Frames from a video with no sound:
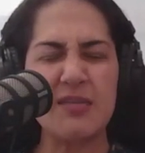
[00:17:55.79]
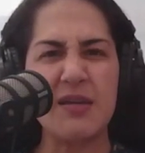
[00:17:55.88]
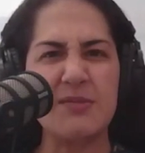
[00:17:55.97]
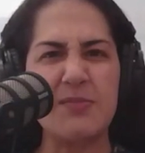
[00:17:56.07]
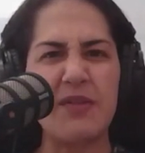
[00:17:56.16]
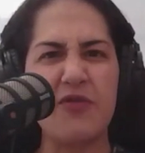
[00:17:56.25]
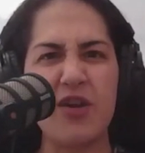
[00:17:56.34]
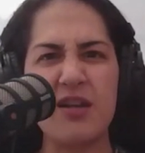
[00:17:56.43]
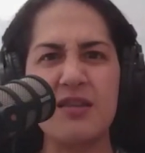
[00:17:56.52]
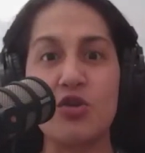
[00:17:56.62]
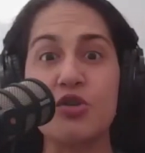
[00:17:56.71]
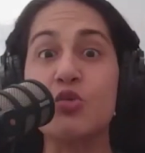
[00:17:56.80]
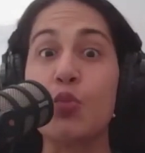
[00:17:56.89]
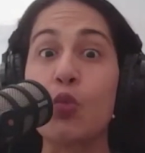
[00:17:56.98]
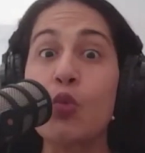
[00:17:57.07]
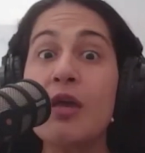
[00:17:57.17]
Because my friend looks
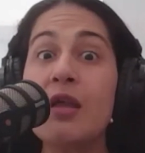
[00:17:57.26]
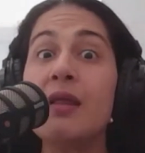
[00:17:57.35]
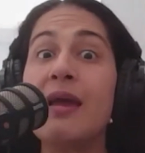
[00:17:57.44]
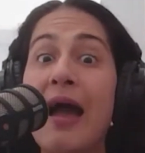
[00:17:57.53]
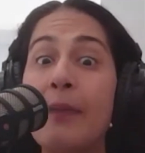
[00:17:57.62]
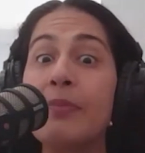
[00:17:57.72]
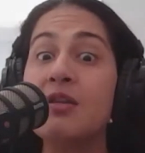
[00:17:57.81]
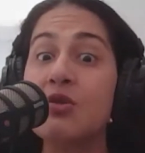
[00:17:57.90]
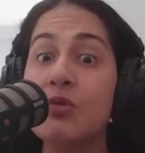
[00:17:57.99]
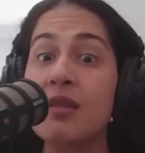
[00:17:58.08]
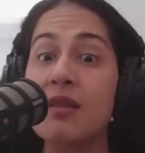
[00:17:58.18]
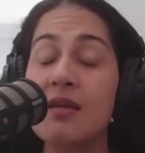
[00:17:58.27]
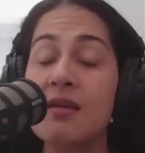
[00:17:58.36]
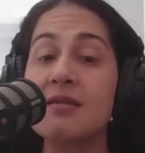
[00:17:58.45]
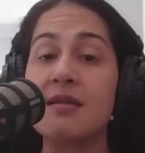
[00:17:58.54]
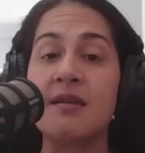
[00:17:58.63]
really happy doing
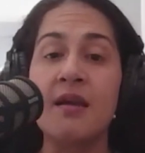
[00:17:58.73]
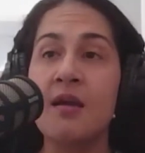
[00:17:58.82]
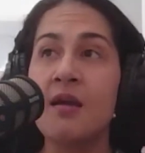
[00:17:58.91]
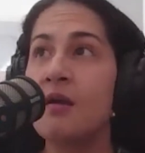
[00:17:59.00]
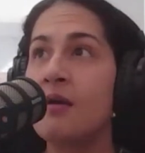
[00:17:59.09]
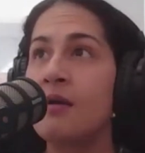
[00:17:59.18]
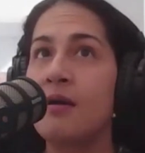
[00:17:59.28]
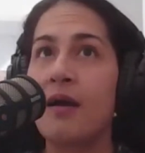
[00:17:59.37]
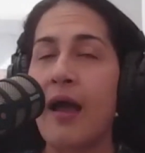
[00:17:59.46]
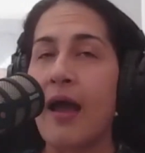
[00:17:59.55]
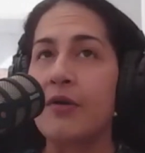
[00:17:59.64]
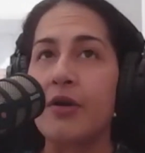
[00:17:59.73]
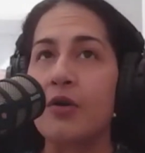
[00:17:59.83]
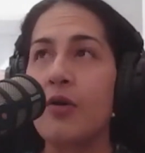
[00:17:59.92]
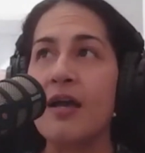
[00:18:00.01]
this and I don't know,